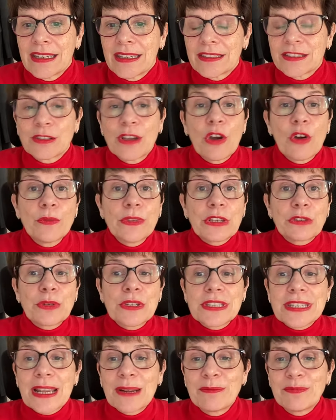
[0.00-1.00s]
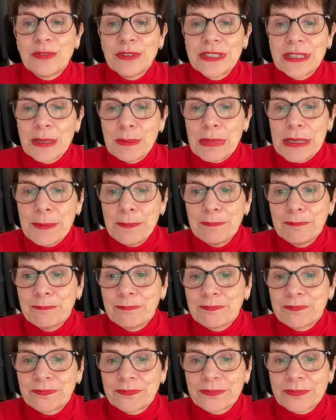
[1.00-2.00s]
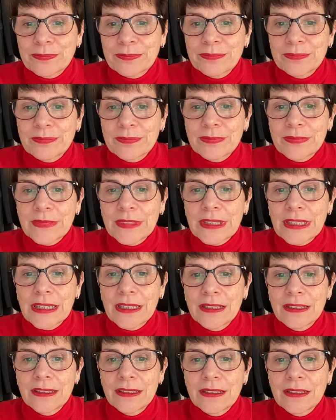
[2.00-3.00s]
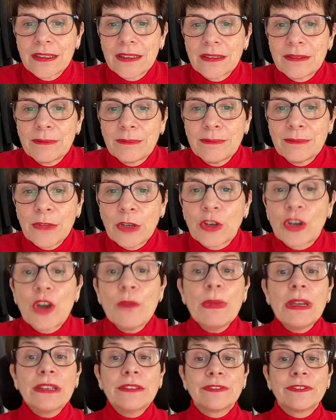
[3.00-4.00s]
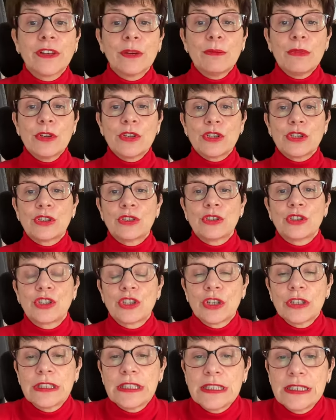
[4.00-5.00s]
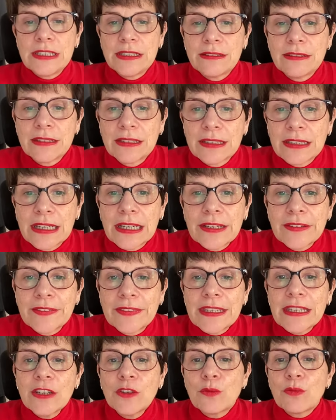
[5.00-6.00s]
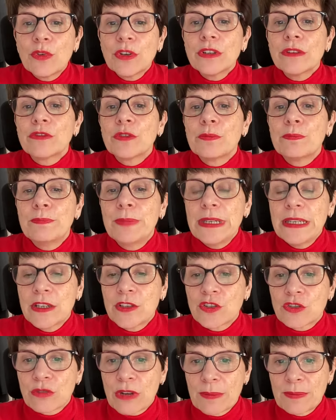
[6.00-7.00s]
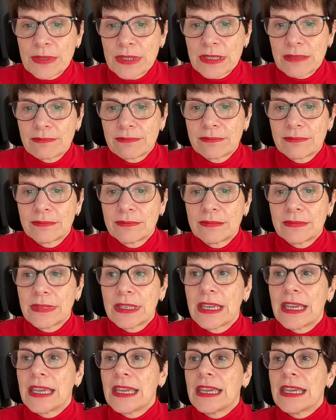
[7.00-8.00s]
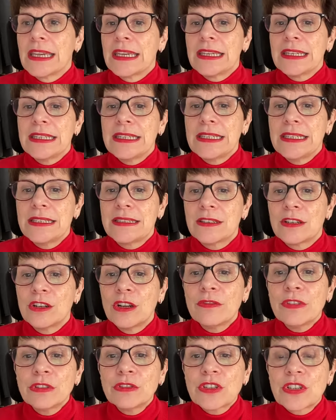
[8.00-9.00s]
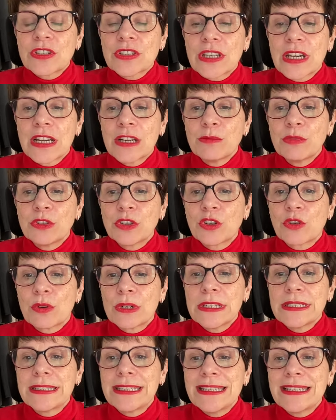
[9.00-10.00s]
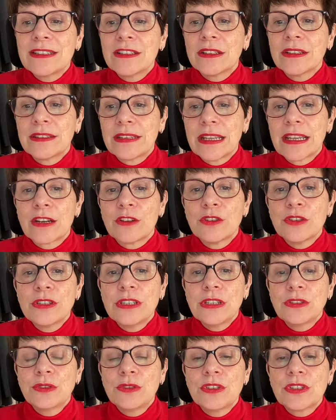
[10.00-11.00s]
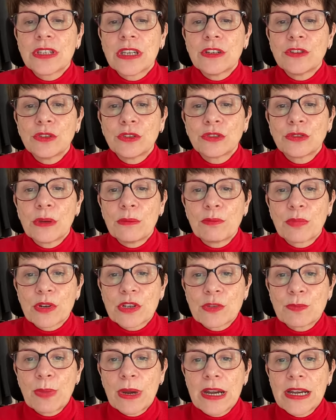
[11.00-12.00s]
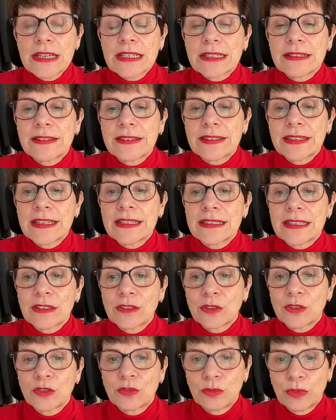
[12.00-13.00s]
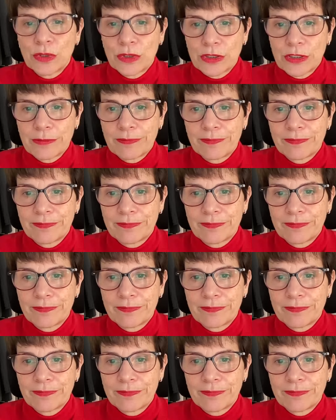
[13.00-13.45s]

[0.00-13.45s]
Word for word: So I hope that was helpful, Kimmy. Um, a comment from Johnny. I think one of the biggest traps is loving the style, but the quality is not there. Learning to say no to impulse buys and things that don't work.